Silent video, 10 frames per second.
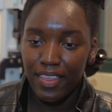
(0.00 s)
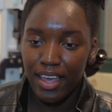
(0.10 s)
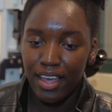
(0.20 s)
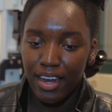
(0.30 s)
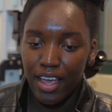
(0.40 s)

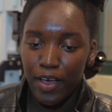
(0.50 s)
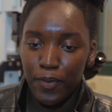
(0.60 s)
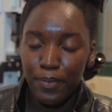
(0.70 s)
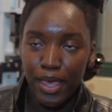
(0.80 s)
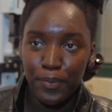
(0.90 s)
that I
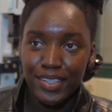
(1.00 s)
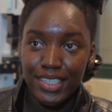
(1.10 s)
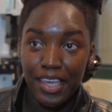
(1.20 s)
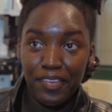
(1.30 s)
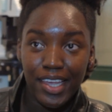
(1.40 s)
would be able
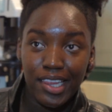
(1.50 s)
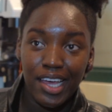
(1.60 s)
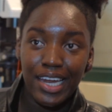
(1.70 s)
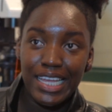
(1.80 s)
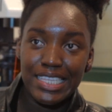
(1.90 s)
to give like a
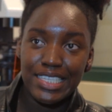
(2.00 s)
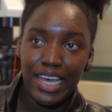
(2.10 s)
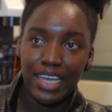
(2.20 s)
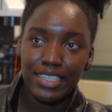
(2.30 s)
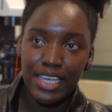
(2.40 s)
lot of
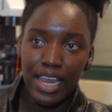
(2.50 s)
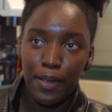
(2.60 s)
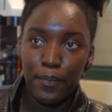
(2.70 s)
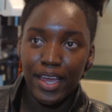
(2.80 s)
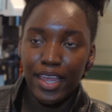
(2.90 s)
insight to
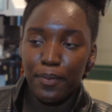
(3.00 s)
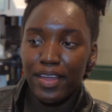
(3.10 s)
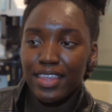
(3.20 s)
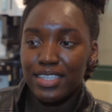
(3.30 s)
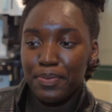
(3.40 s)
anybody about this